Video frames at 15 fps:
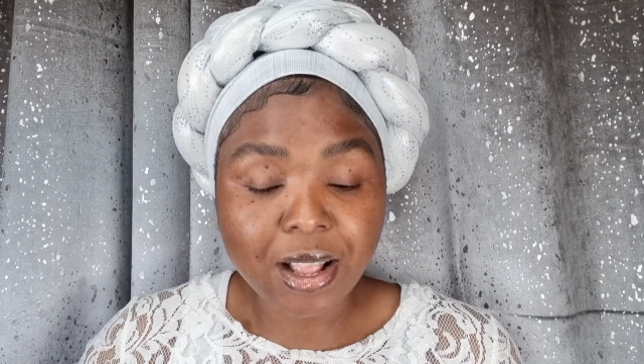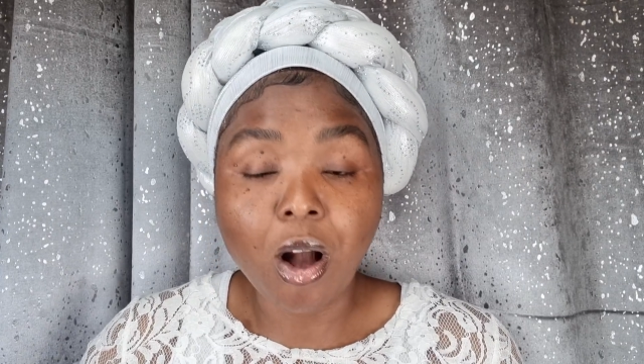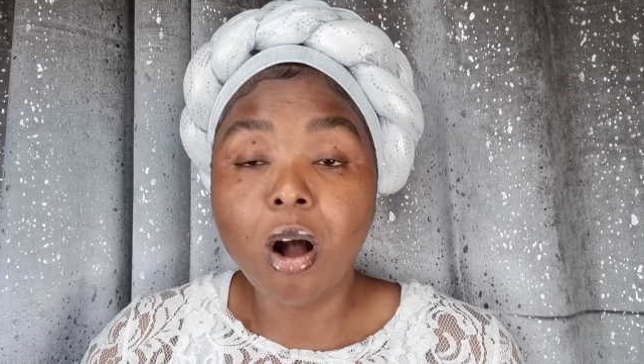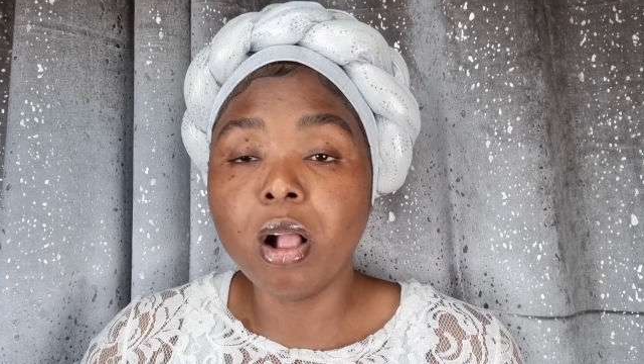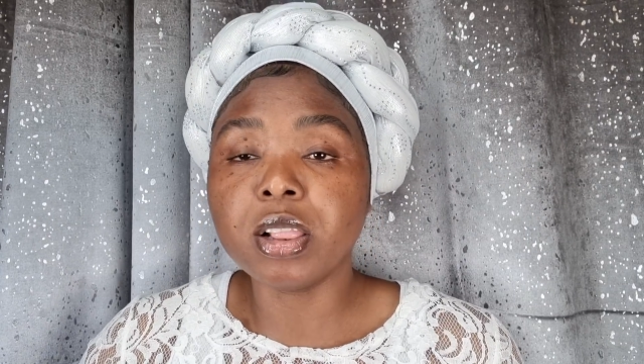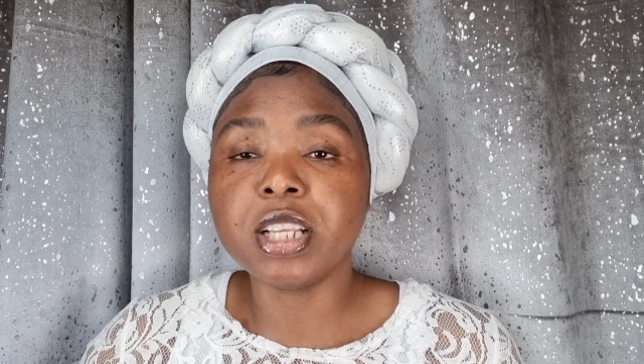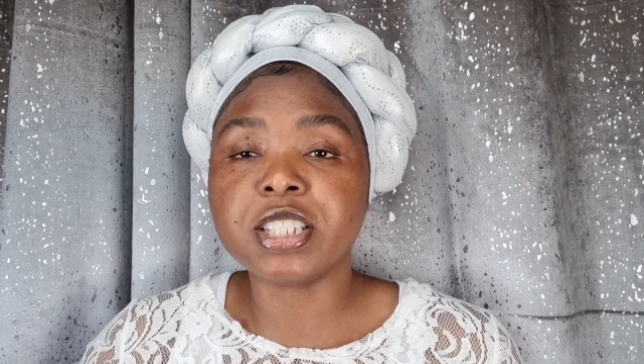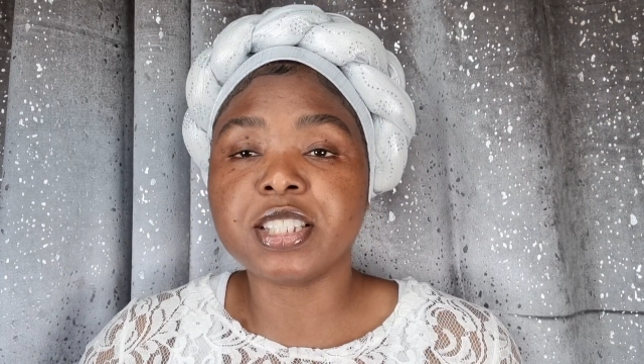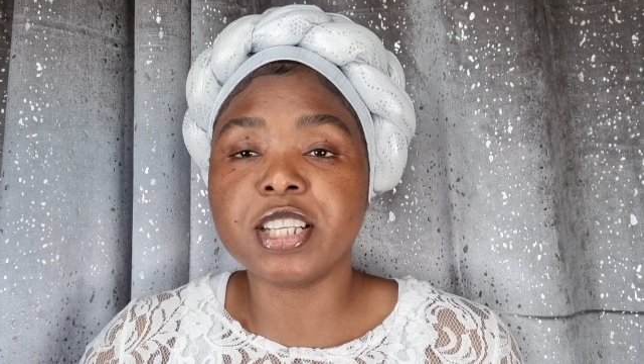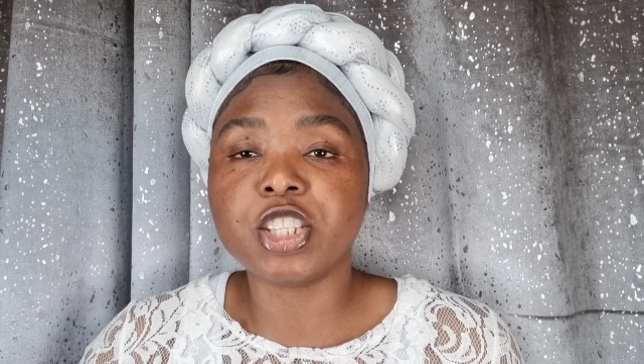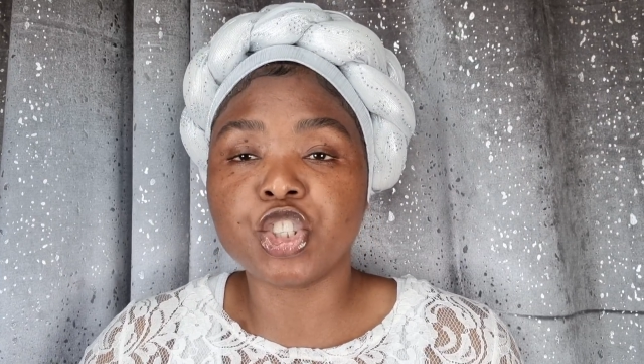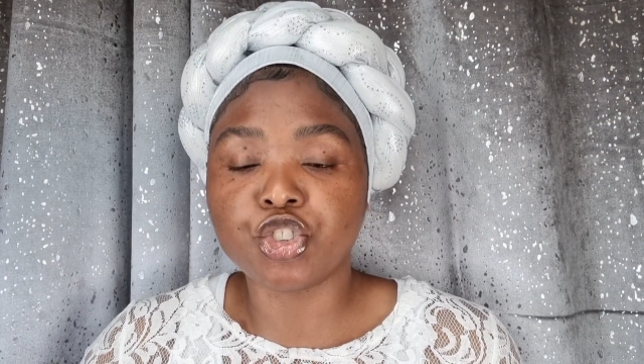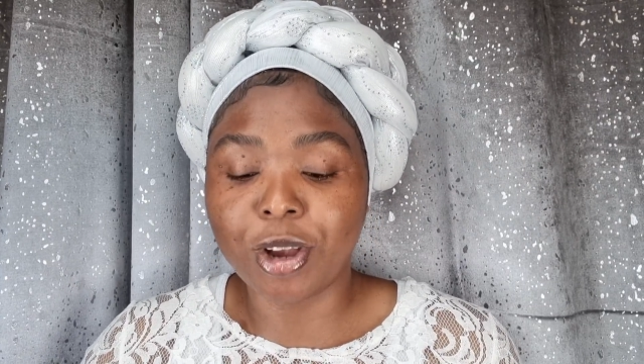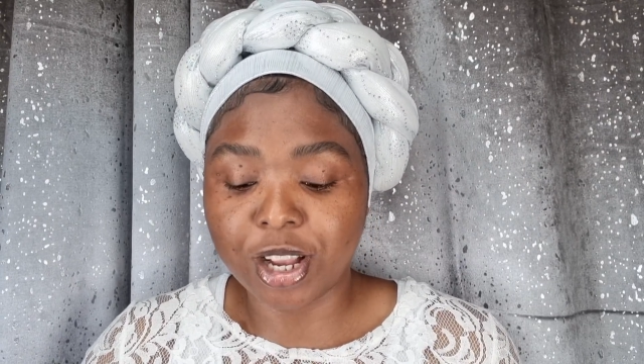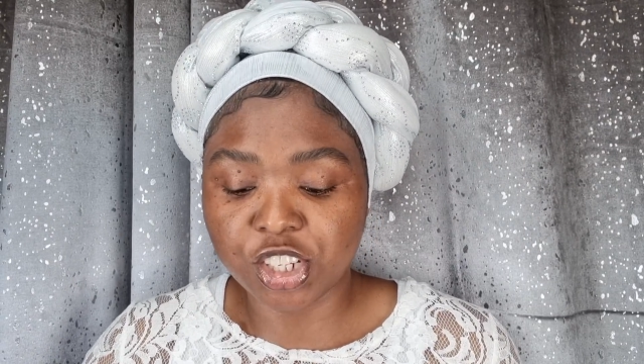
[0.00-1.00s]
all this
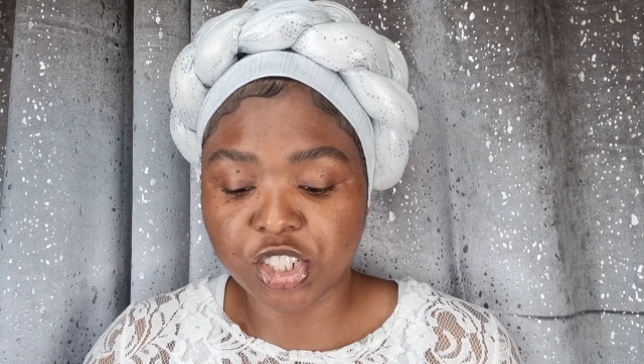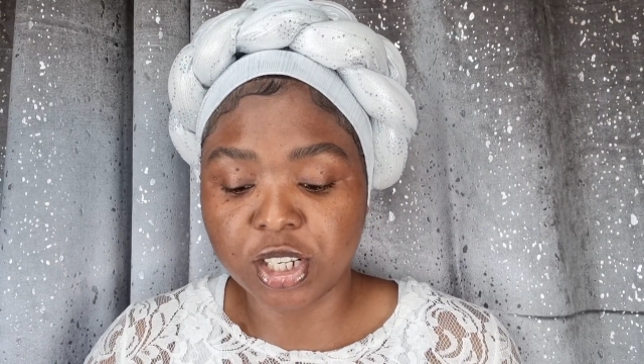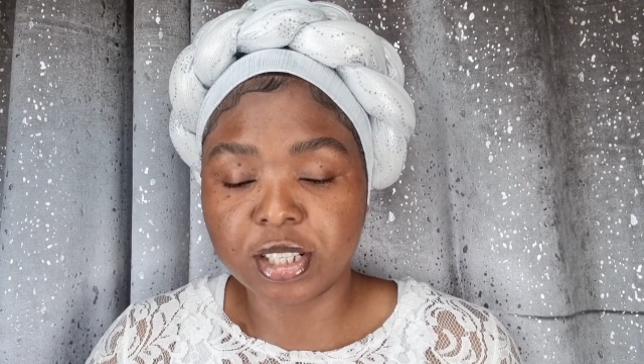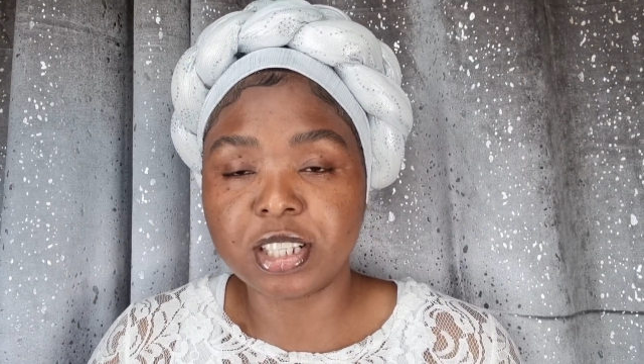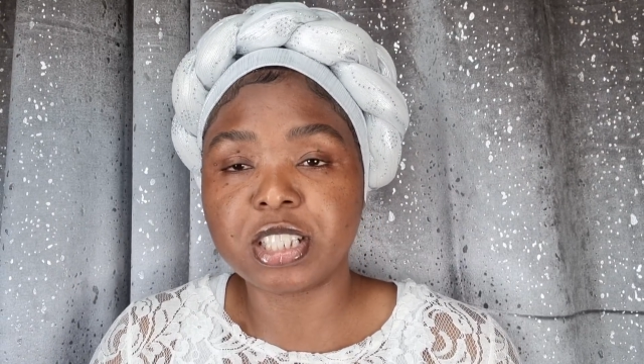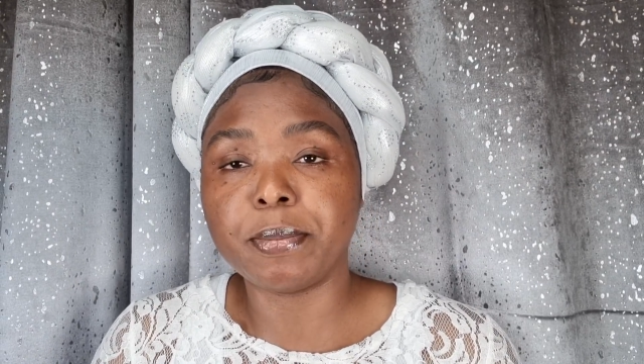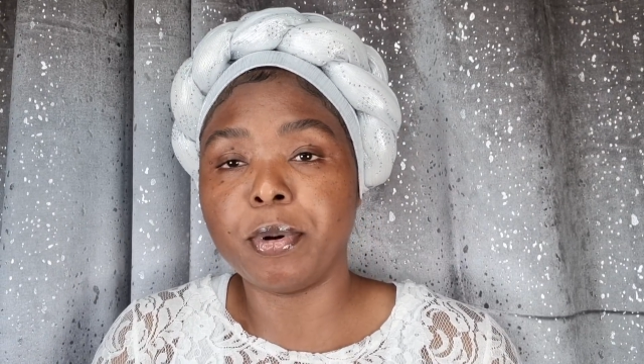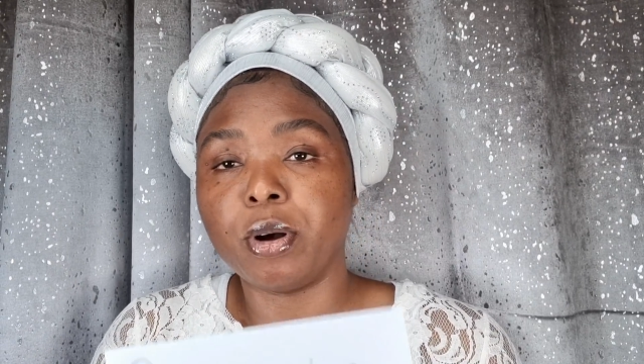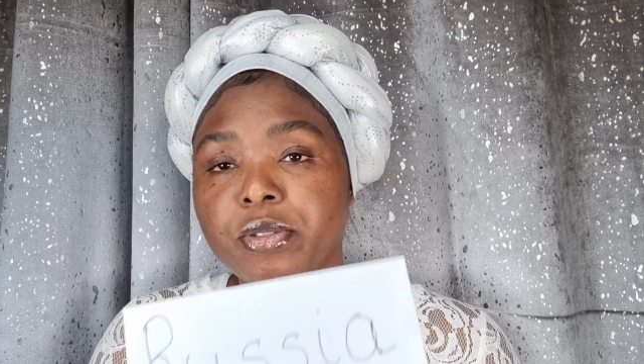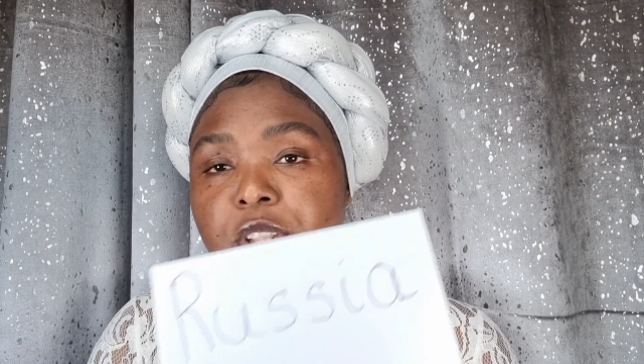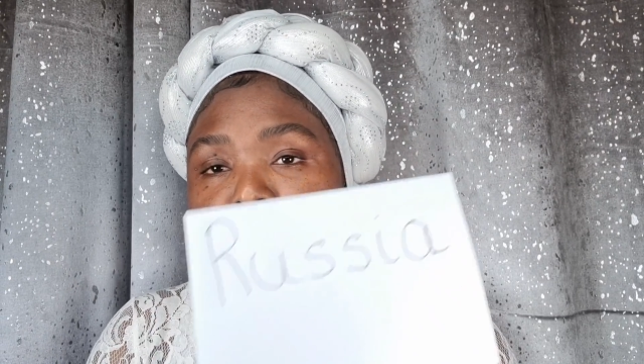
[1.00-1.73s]
destruction is about